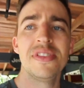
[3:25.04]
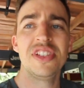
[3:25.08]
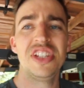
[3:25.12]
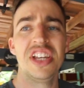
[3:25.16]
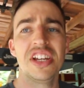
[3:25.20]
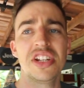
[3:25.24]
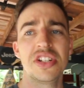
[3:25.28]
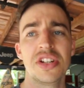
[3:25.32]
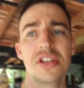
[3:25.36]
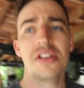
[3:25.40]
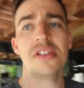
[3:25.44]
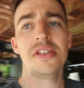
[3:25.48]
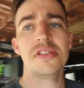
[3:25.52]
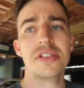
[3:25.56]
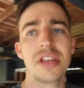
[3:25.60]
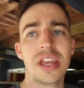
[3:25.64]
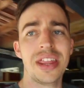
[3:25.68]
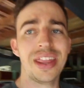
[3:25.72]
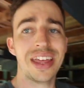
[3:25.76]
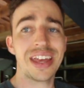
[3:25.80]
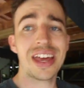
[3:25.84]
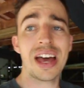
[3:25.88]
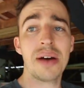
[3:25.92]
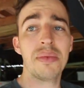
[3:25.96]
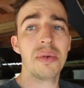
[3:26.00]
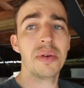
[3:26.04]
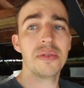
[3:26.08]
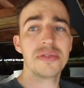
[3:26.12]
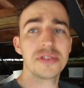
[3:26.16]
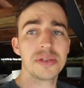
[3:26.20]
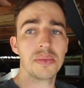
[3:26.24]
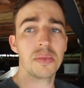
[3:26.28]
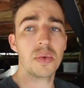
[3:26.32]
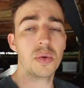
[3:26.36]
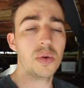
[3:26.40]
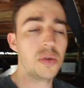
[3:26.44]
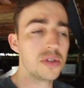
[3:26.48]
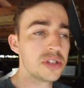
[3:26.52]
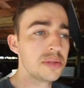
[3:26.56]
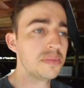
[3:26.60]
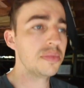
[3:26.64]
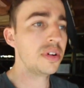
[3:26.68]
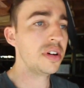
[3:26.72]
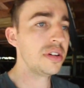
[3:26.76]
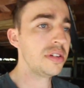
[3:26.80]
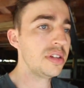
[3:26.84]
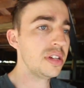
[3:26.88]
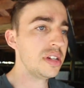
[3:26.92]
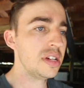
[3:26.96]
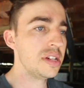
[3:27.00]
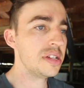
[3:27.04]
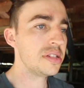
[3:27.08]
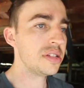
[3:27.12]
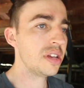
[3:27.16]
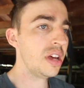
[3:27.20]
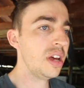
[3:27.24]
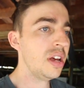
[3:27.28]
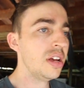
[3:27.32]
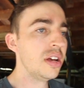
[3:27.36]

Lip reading: sections and they come up with some awesome ideas.